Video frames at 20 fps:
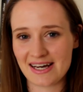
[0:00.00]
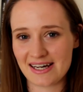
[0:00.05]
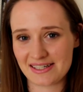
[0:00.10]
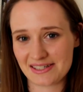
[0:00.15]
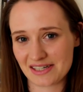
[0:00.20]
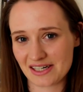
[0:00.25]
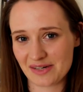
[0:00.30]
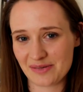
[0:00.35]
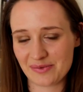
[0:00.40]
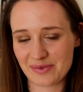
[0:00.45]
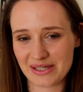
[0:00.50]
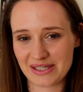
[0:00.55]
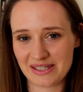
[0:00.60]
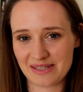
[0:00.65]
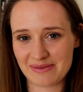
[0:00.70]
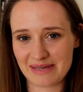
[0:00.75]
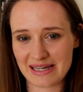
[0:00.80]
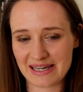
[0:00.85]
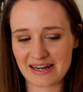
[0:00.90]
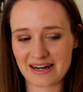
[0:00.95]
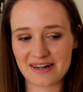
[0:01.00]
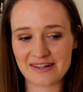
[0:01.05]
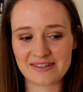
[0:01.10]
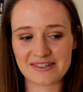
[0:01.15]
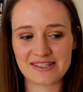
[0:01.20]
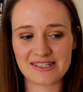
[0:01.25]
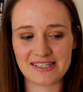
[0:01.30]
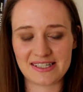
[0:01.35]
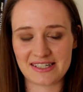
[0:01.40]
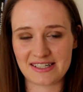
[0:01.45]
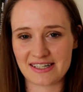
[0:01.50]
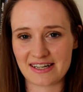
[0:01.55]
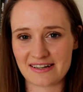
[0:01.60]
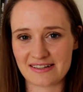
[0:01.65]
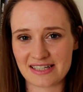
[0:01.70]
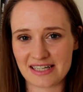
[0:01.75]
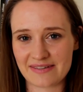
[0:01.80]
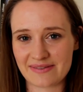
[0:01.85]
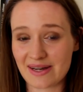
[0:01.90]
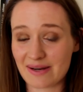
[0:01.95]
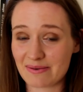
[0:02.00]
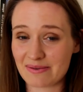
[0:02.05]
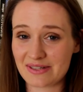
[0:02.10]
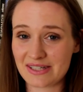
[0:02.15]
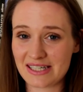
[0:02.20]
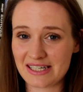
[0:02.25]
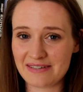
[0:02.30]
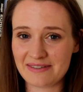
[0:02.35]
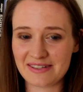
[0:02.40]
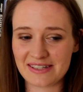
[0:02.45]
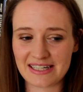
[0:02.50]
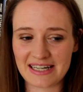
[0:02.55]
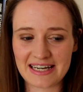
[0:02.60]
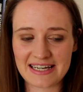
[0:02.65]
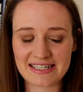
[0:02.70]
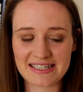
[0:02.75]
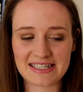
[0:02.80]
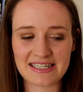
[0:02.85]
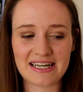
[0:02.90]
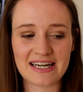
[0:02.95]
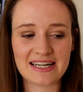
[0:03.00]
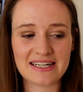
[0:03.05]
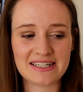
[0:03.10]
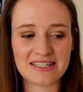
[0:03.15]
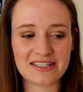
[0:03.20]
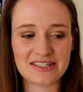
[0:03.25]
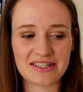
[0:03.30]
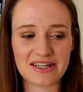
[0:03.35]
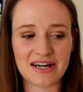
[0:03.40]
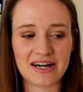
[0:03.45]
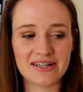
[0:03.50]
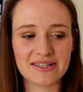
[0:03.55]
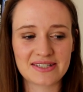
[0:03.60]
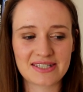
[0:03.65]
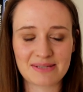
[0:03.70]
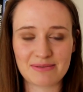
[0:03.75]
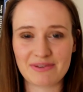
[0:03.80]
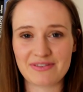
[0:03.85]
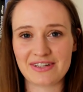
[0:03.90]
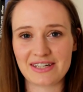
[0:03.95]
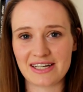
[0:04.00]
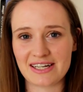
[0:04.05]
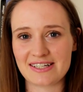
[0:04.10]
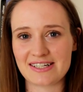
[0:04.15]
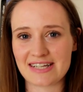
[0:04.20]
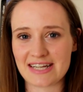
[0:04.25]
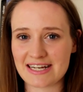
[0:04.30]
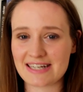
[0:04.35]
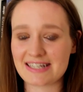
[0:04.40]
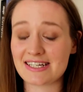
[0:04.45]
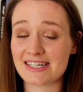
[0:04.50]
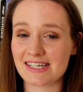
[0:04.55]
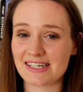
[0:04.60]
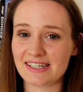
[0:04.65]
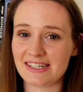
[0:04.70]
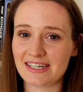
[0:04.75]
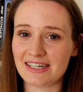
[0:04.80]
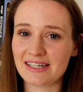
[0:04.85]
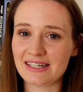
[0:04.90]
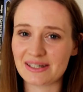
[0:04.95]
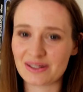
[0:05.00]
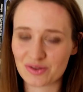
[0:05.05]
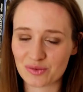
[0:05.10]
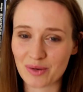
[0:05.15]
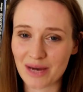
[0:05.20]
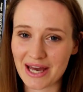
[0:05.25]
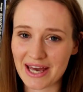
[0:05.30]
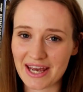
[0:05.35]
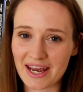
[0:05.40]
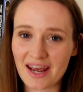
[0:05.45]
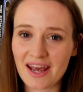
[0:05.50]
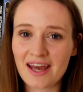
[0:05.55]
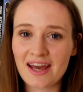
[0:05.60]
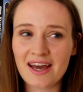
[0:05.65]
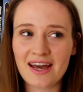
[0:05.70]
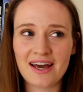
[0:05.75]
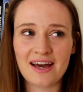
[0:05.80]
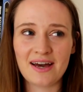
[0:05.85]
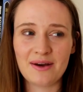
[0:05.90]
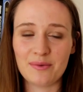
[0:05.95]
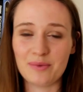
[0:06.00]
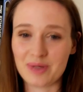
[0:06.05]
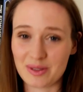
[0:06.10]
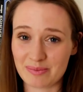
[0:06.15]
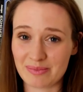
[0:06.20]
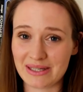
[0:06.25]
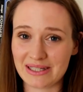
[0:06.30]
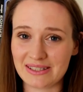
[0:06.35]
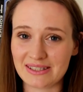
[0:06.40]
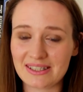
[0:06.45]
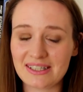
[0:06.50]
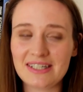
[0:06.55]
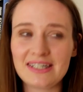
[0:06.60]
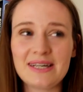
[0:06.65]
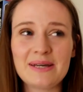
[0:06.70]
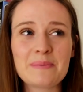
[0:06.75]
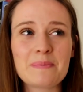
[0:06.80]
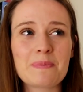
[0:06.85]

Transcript: a time when the main character is sitting down to have a cup of tea with a lady and she asks him if he'd like to take tea in the English way with milk.